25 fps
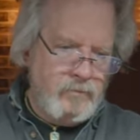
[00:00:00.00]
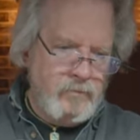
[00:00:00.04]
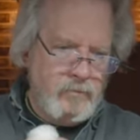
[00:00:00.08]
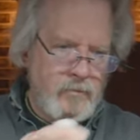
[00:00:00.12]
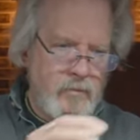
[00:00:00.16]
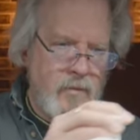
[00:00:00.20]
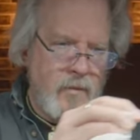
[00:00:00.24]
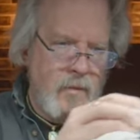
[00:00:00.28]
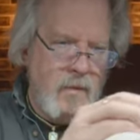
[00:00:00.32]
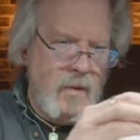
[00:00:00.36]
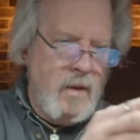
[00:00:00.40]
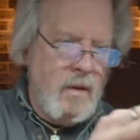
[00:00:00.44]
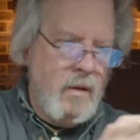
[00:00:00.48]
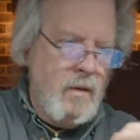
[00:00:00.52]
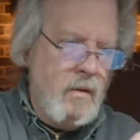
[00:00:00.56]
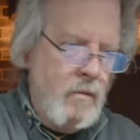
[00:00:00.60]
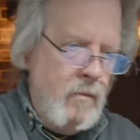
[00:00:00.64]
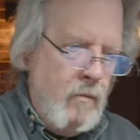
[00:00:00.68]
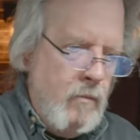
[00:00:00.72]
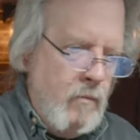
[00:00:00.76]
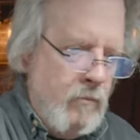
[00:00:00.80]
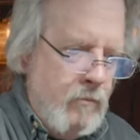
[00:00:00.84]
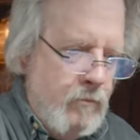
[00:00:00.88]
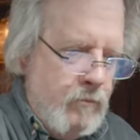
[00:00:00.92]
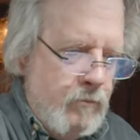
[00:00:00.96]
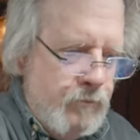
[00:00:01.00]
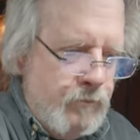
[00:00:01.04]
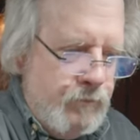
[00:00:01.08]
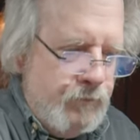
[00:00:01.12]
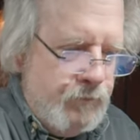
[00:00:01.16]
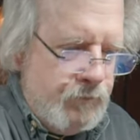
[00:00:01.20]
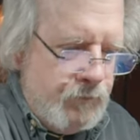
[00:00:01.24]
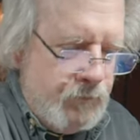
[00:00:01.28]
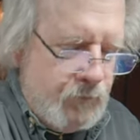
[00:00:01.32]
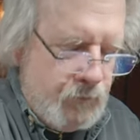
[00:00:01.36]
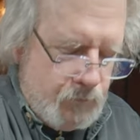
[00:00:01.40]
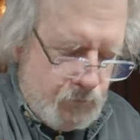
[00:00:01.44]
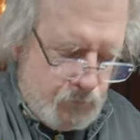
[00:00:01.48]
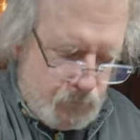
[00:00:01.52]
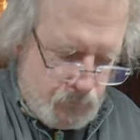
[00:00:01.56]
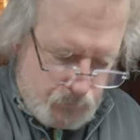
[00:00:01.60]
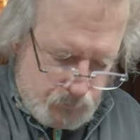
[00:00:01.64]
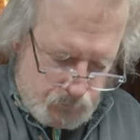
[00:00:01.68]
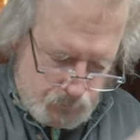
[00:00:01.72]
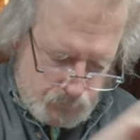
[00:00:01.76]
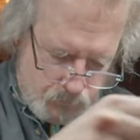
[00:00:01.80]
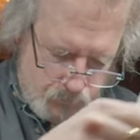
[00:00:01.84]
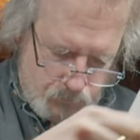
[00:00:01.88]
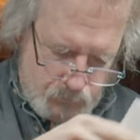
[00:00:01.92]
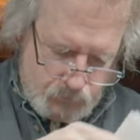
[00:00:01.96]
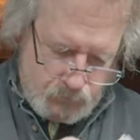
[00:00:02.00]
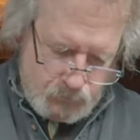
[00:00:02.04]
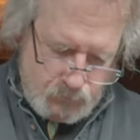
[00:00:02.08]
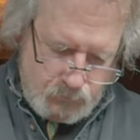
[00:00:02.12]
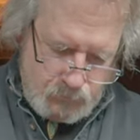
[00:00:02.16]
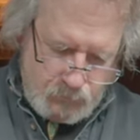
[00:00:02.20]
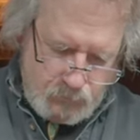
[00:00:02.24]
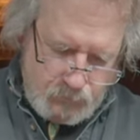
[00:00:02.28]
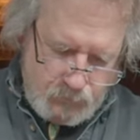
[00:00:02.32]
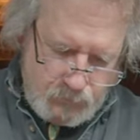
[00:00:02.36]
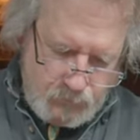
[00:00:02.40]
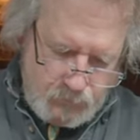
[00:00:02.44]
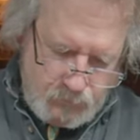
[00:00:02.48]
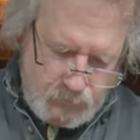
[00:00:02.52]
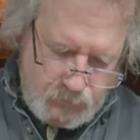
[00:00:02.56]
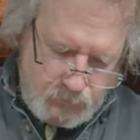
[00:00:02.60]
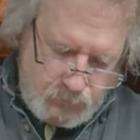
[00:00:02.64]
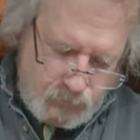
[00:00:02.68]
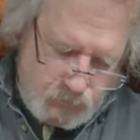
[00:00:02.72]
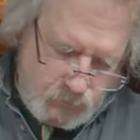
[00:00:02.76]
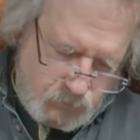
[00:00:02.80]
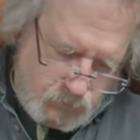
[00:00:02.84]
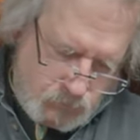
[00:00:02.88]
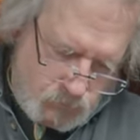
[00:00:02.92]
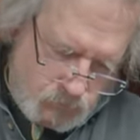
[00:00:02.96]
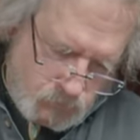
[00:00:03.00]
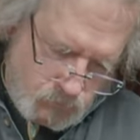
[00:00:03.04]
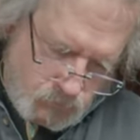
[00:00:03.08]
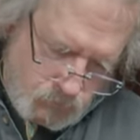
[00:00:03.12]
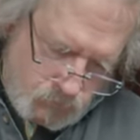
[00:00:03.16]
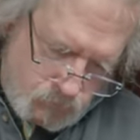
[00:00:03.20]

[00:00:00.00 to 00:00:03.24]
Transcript: [no speech]